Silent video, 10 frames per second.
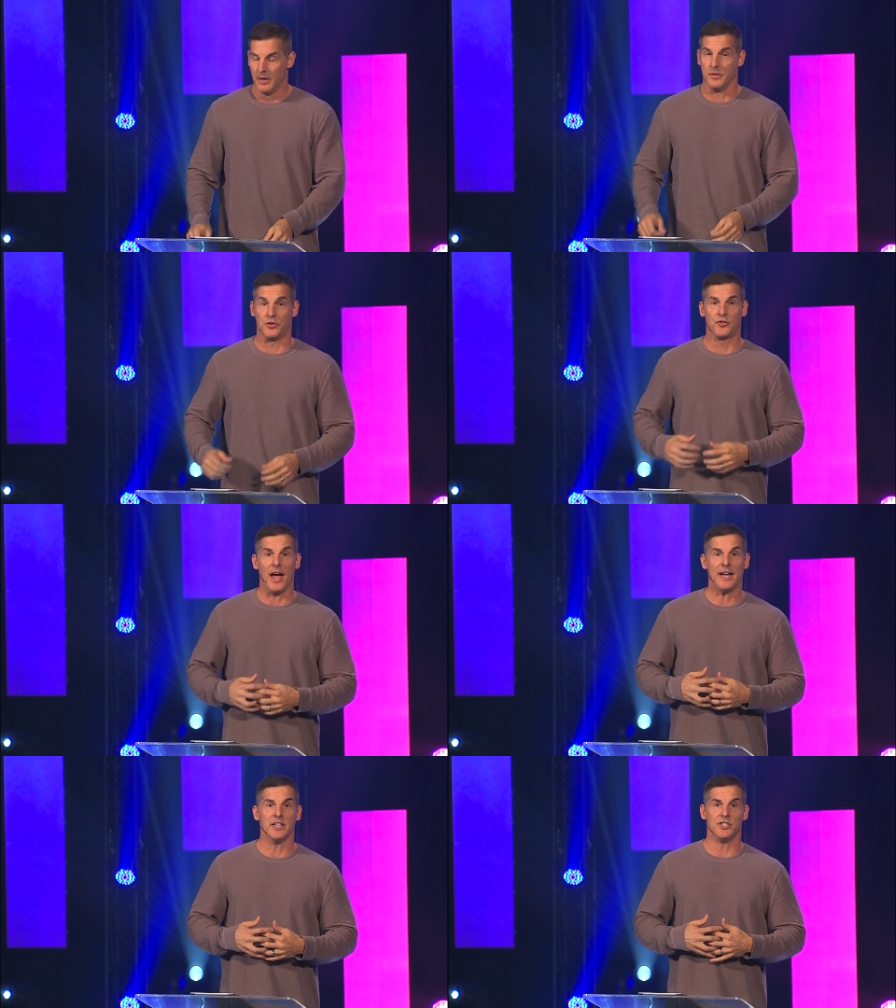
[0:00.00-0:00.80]
The
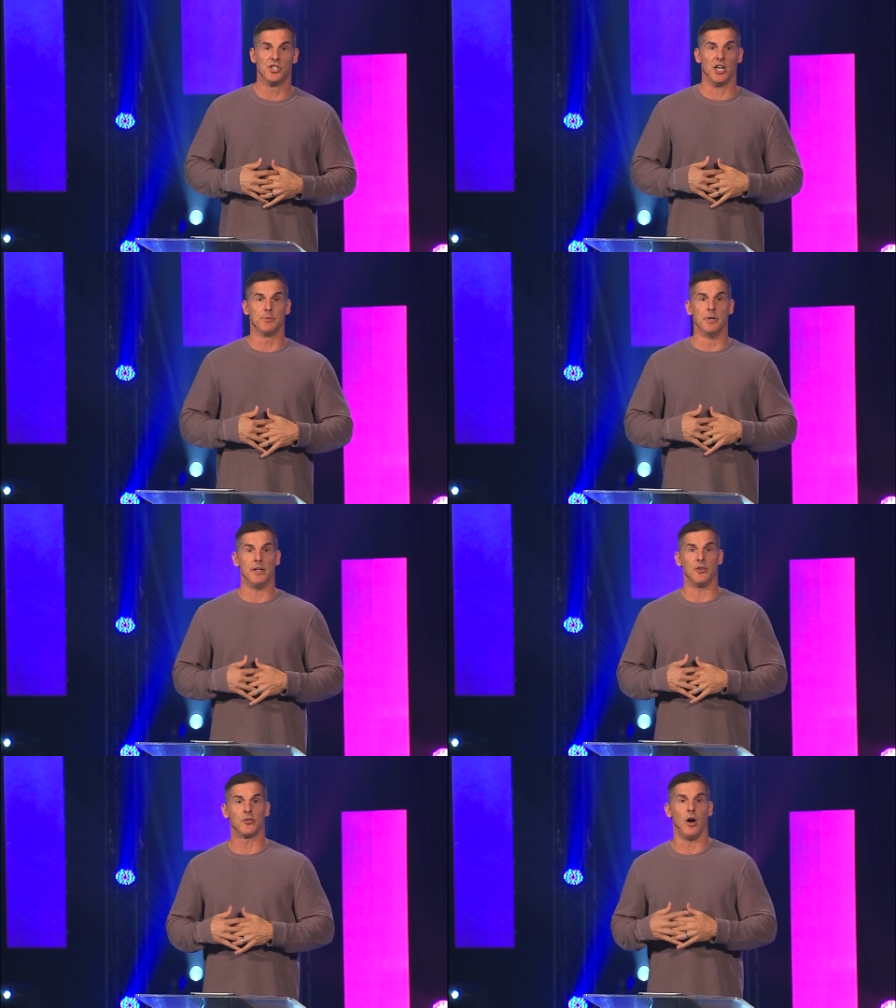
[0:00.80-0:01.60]
second
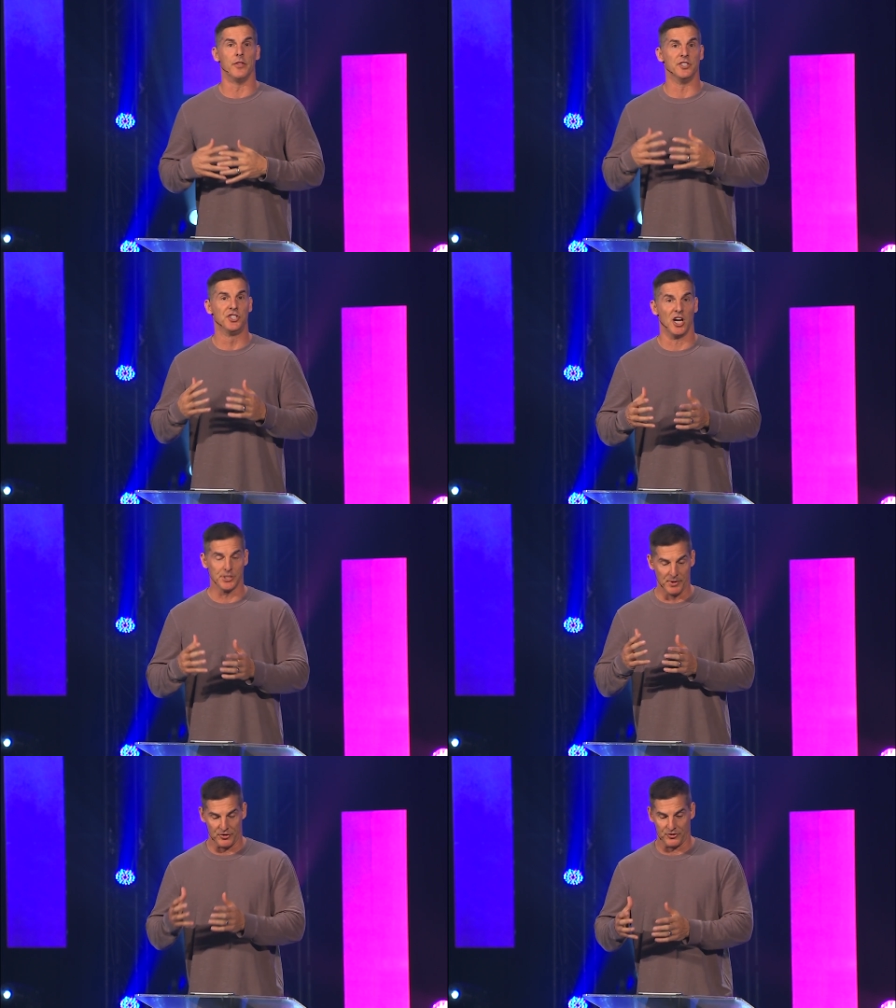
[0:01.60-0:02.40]
judgment is called the
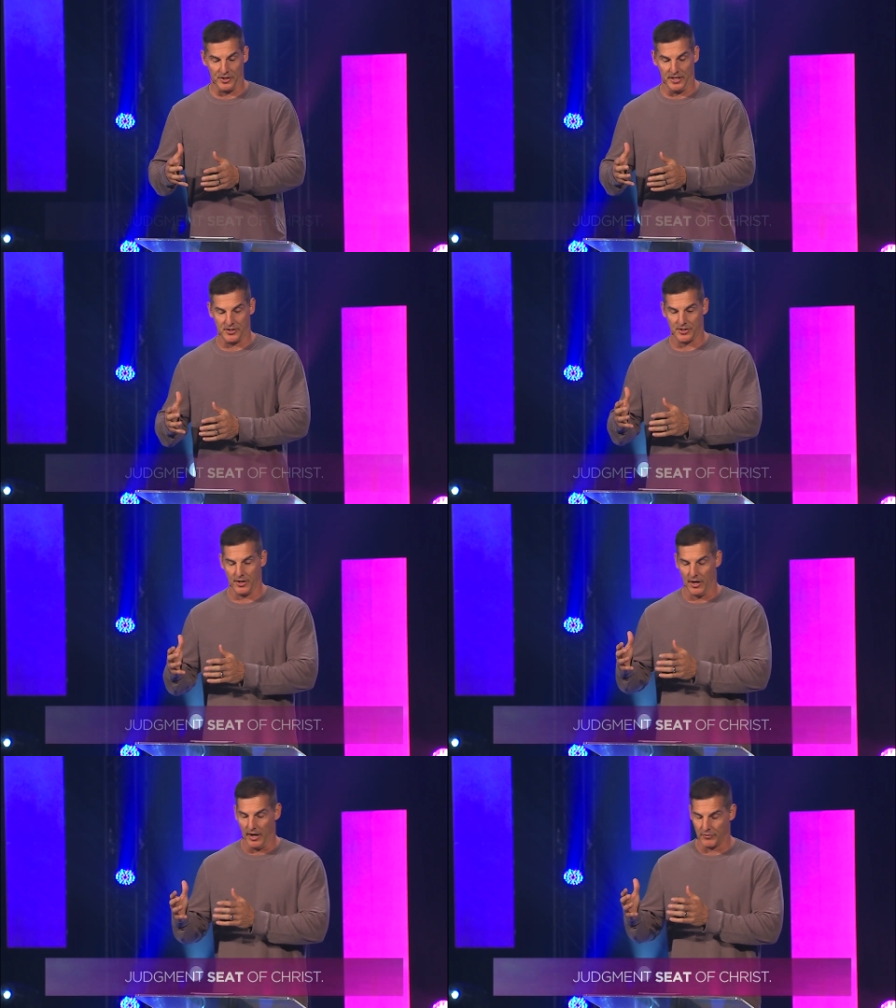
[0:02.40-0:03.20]
judgment seat
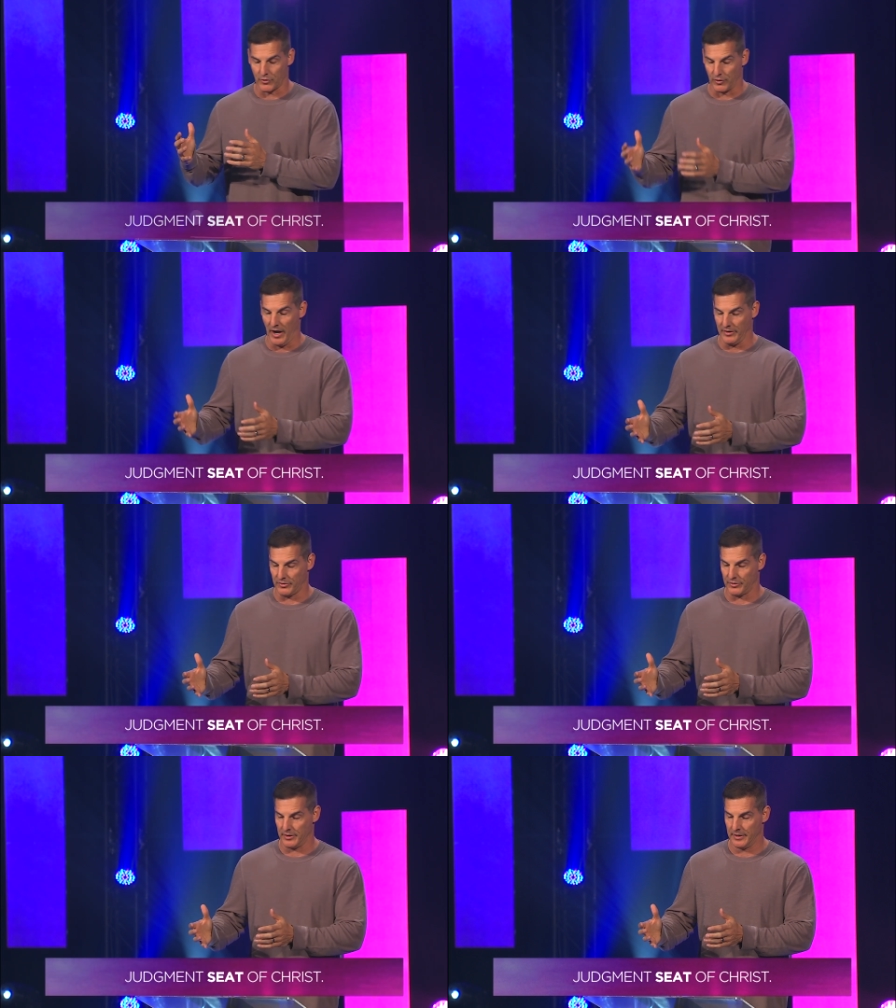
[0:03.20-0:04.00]
of
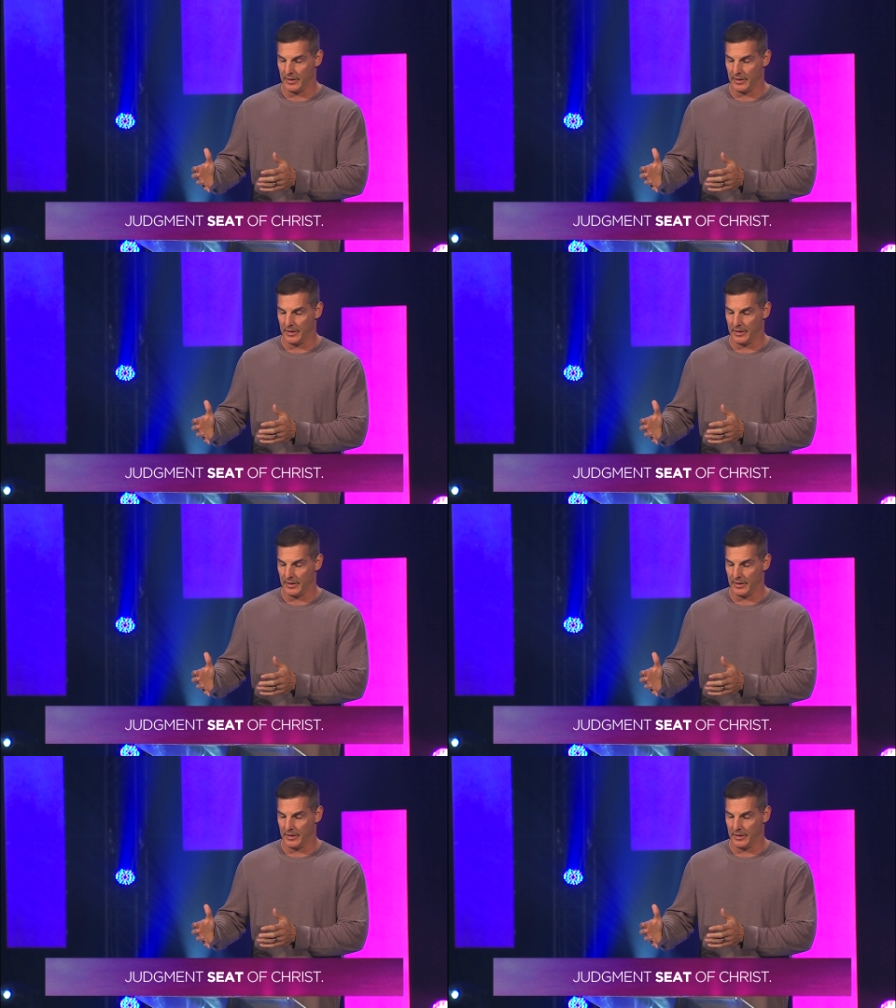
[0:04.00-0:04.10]
Christ.